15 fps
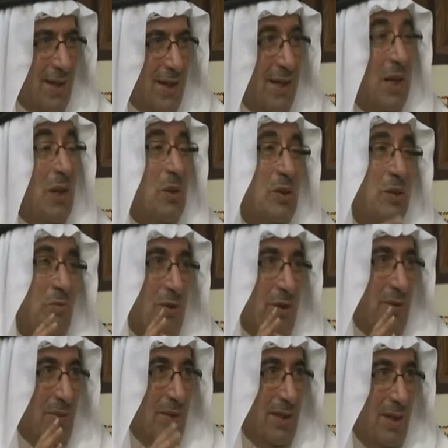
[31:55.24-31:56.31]
And I lost my
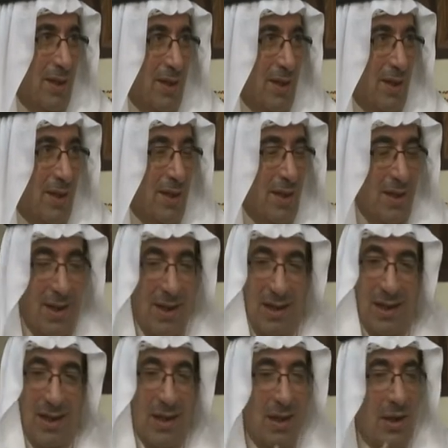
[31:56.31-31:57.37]
way, and
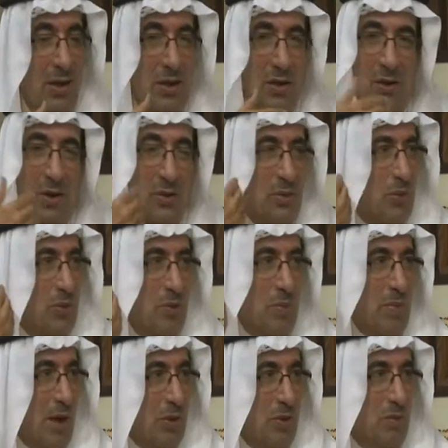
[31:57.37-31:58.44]
I didn't know how to go
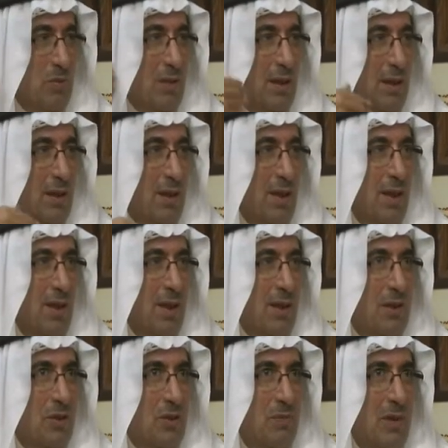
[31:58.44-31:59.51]
back to my
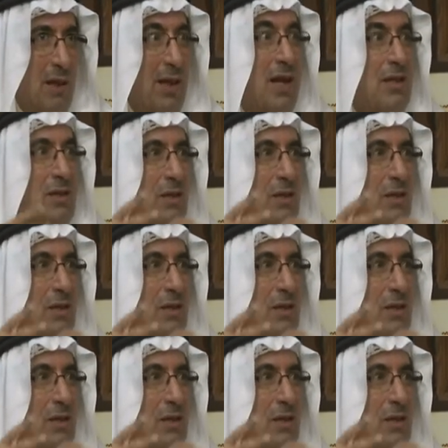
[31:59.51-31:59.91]
castle